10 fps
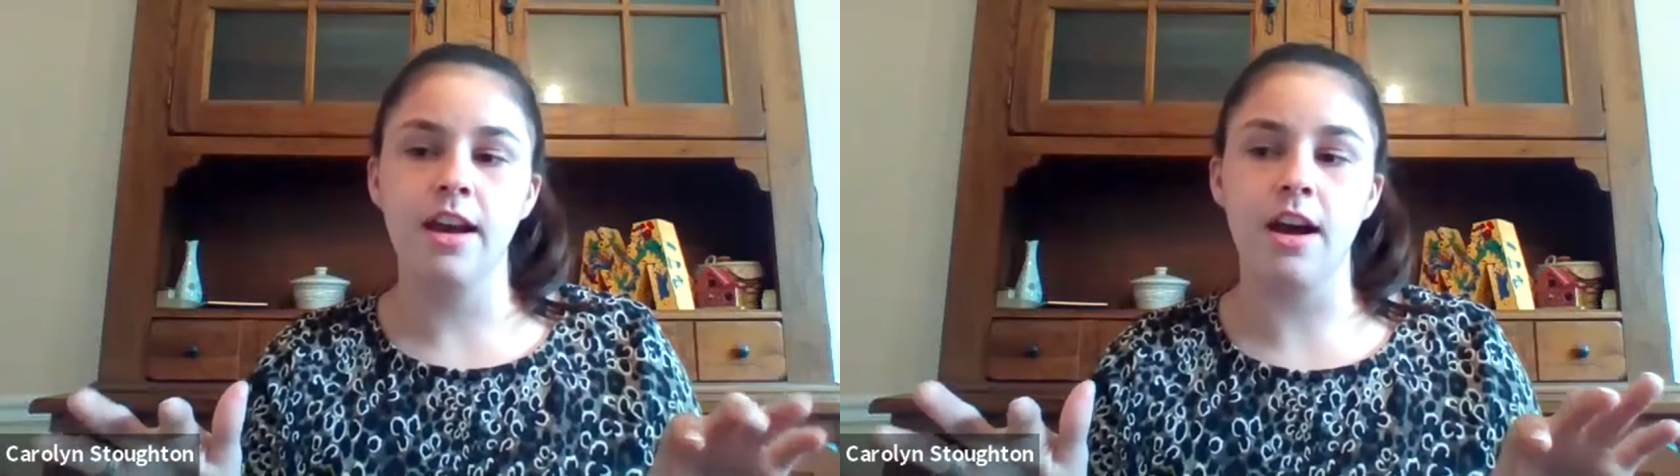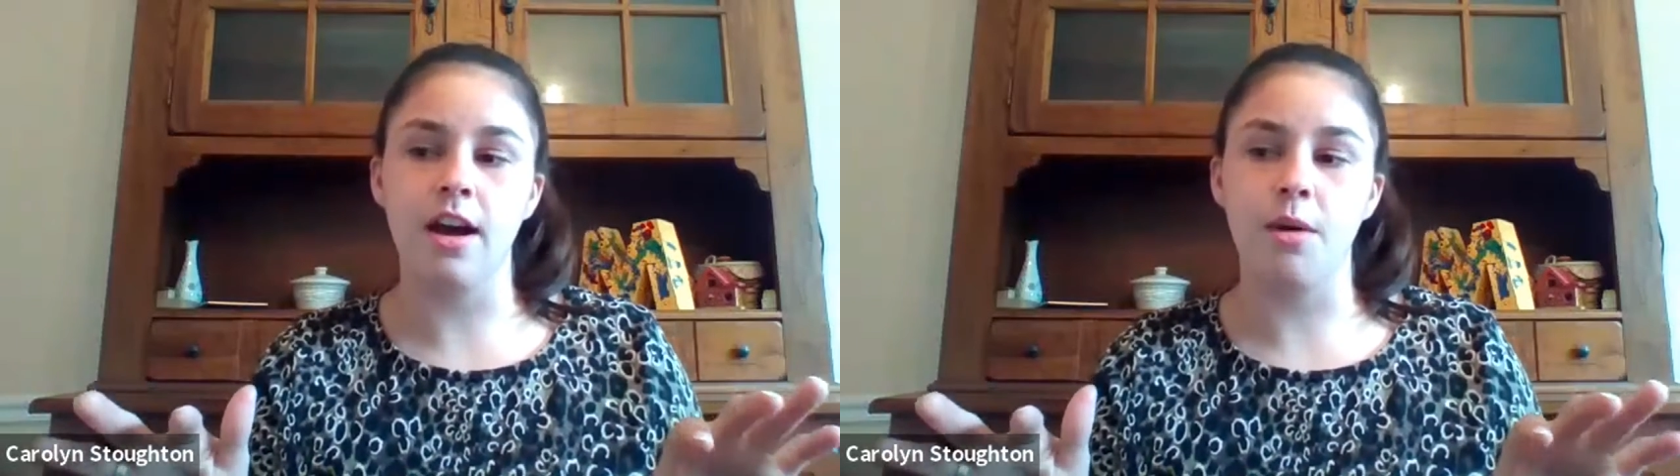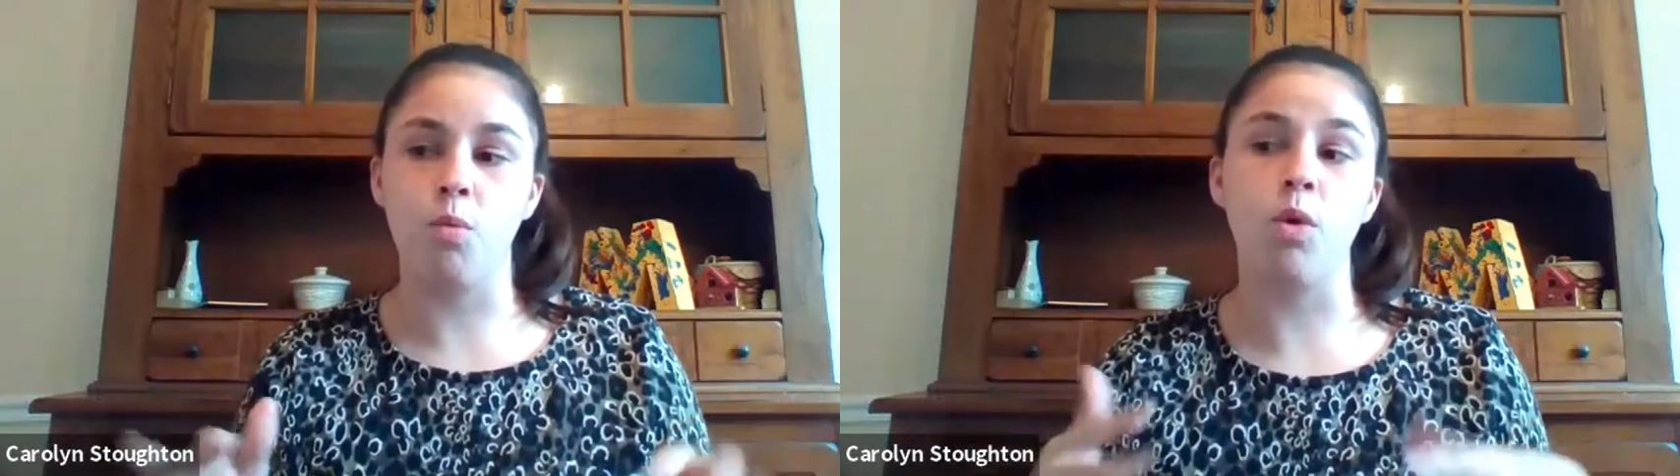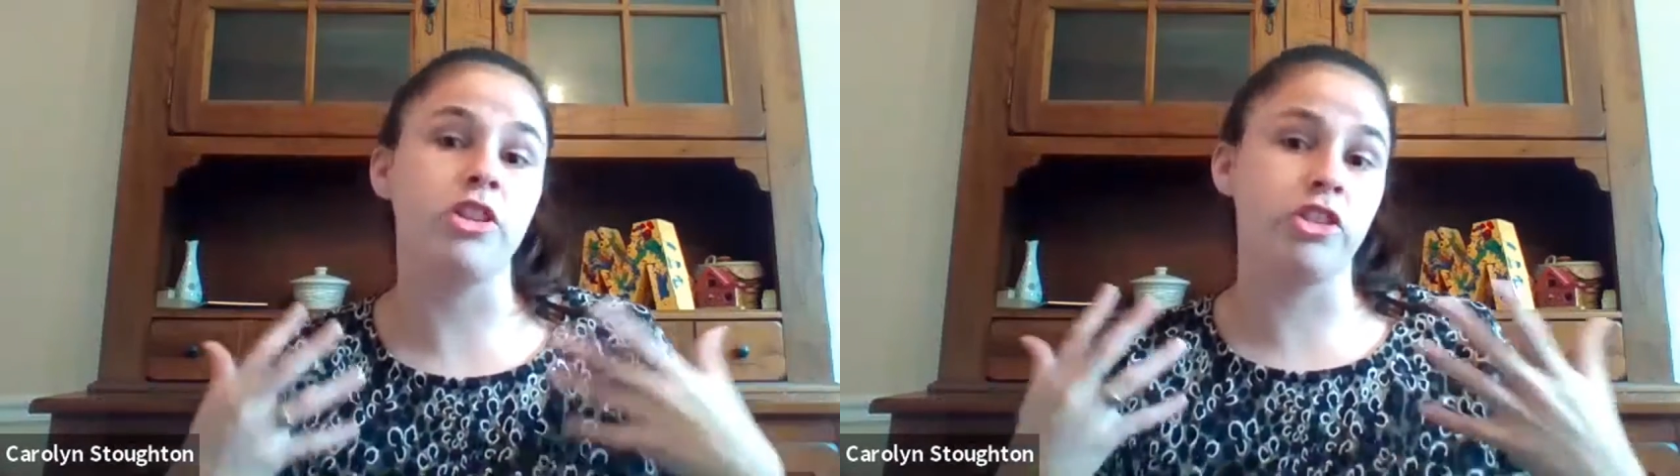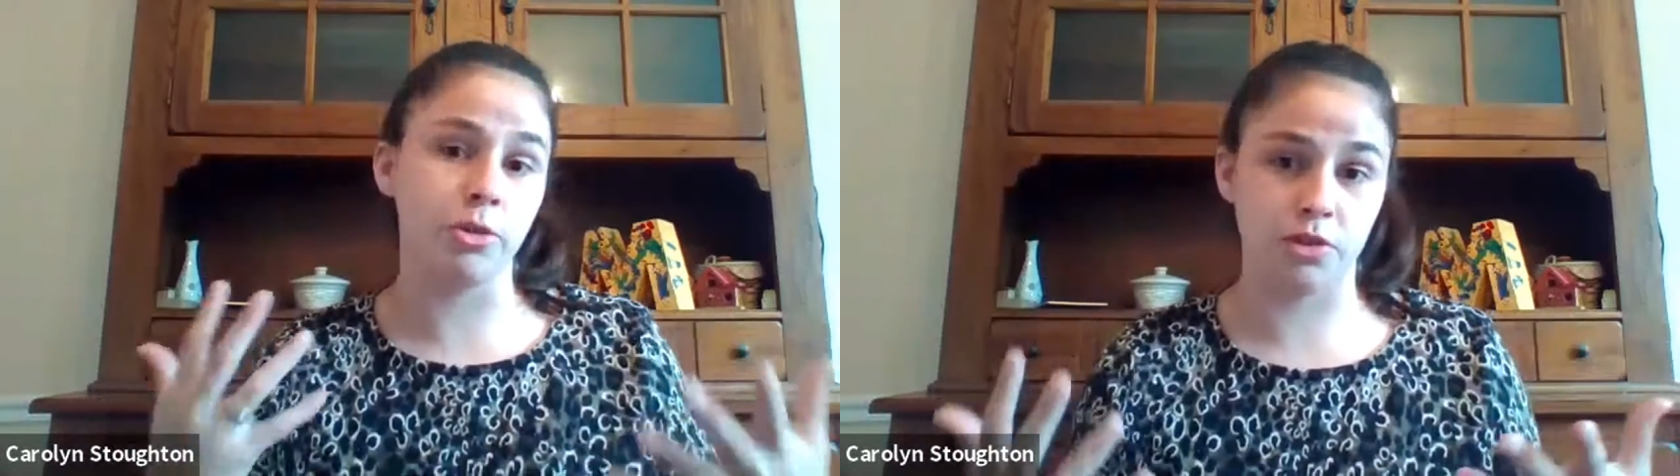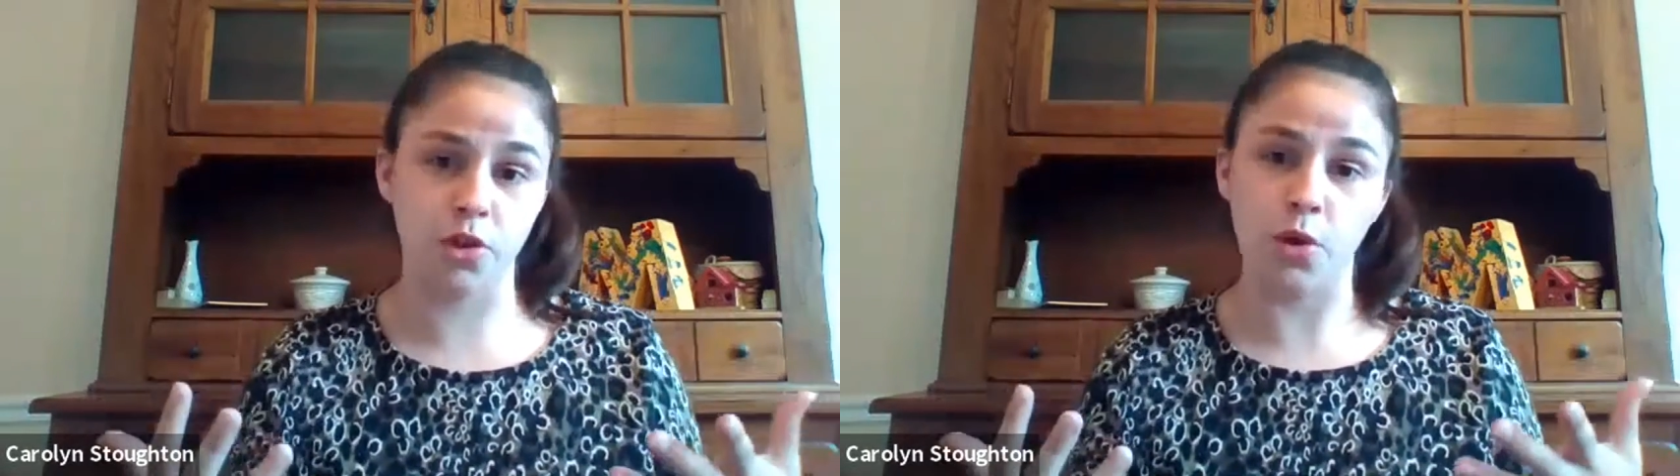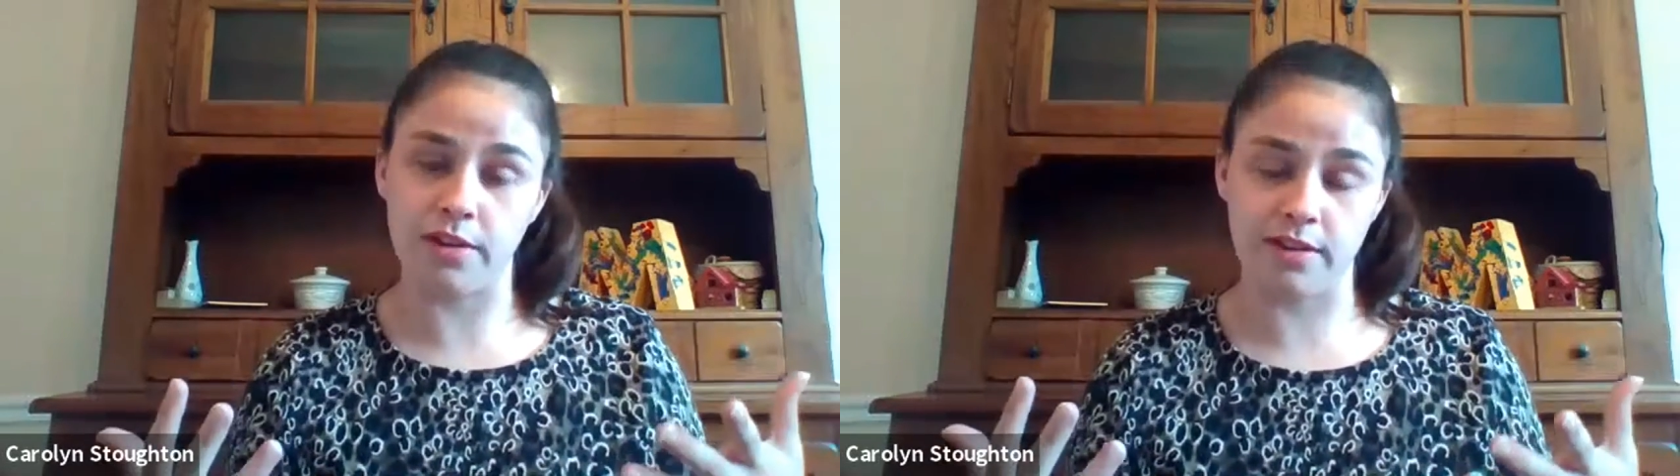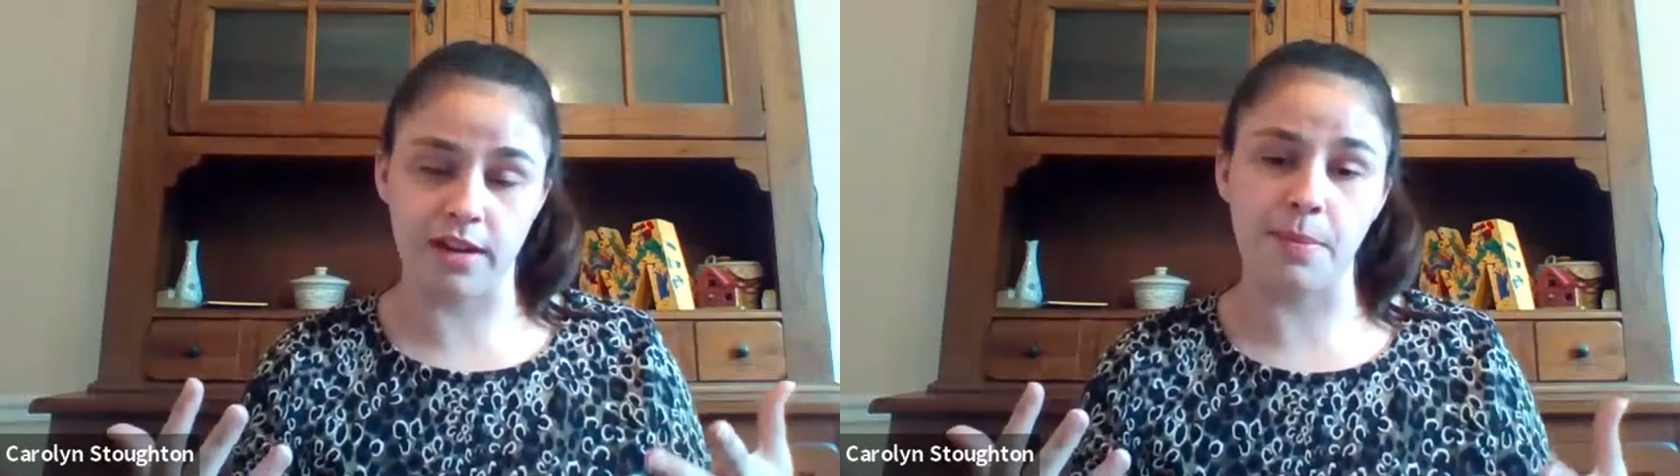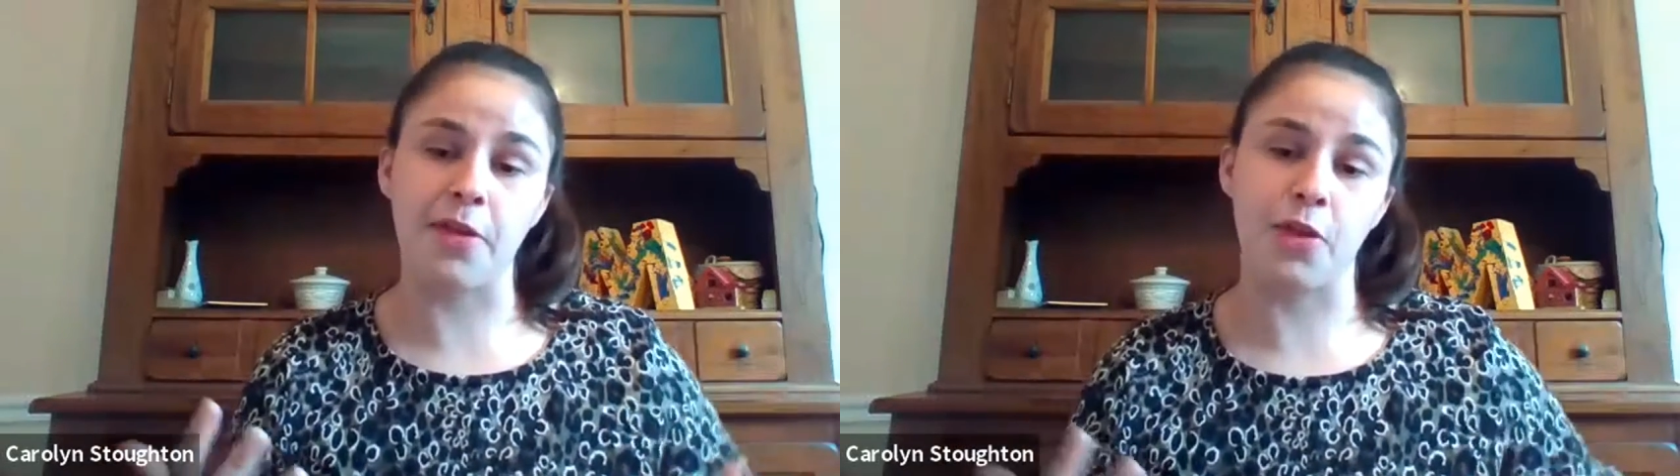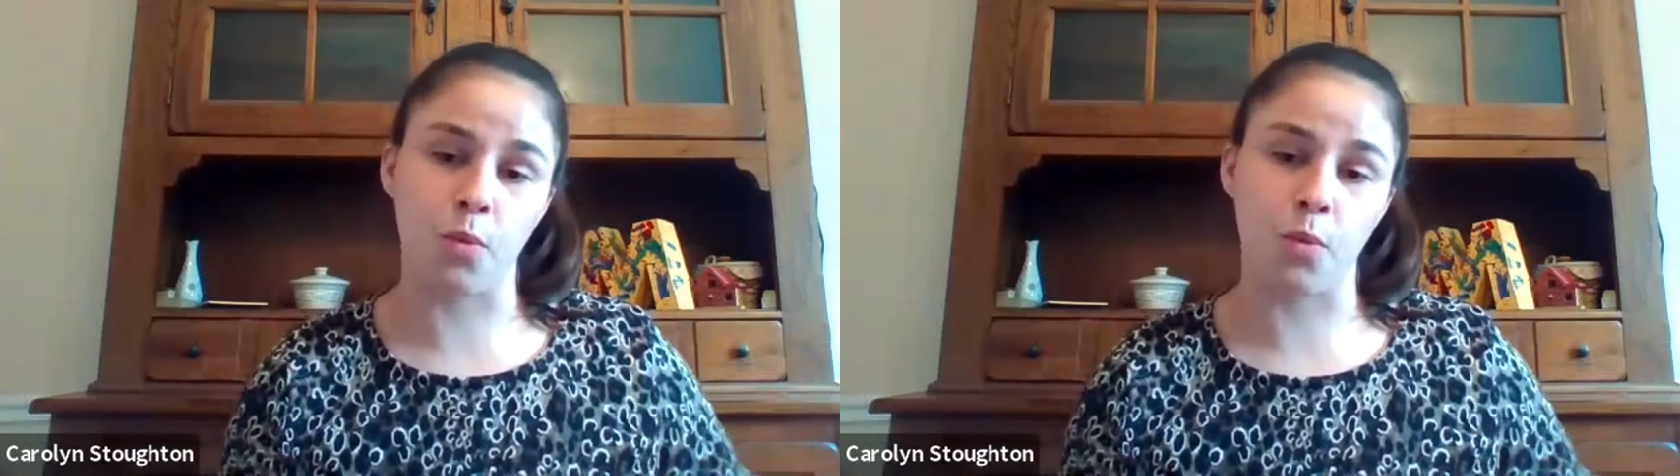what she was noticing about the